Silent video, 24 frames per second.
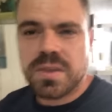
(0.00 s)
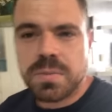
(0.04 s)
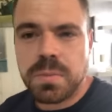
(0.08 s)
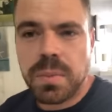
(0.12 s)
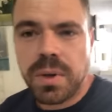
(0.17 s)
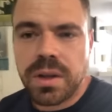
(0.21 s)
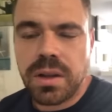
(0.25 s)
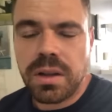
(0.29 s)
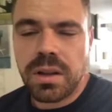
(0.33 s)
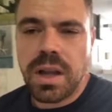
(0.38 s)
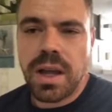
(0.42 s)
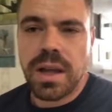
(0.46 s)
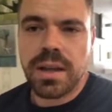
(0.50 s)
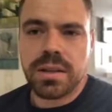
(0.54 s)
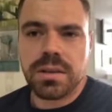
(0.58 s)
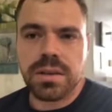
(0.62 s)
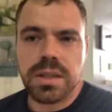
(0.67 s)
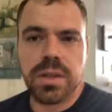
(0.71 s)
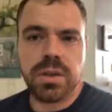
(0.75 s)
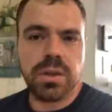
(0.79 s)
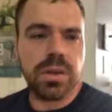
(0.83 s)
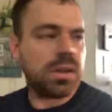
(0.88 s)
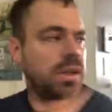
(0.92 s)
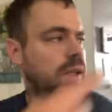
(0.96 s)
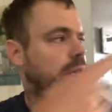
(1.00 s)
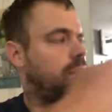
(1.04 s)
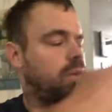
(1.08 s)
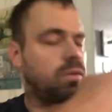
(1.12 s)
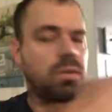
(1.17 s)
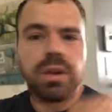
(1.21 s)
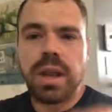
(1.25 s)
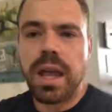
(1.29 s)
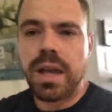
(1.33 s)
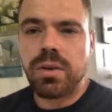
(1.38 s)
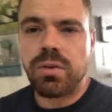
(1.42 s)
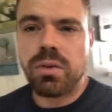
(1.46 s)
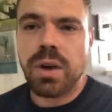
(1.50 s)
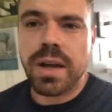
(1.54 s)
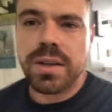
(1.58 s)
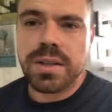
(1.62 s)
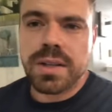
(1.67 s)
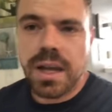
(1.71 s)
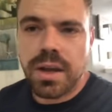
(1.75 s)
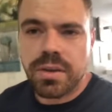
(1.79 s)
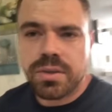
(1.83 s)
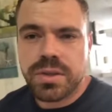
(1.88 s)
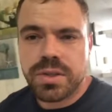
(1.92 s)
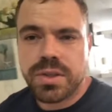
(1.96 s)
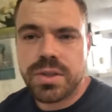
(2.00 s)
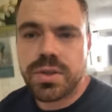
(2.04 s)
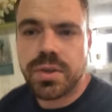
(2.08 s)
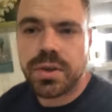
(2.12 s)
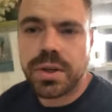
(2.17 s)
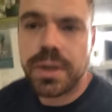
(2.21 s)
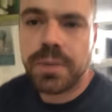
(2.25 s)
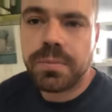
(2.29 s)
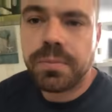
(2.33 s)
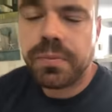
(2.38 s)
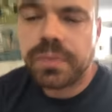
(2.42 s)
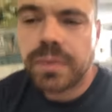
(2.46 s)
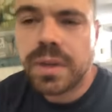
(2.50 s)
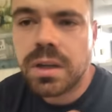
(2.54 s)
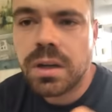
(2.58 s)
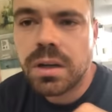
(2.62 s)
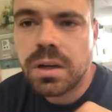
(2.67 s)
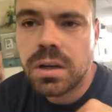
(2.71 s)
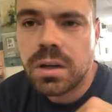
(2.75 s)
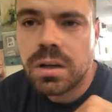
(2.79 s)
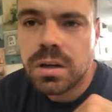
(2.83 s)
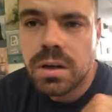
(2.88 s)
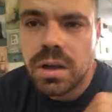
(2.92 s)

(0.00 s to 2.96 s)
but like literally, like right down the street here,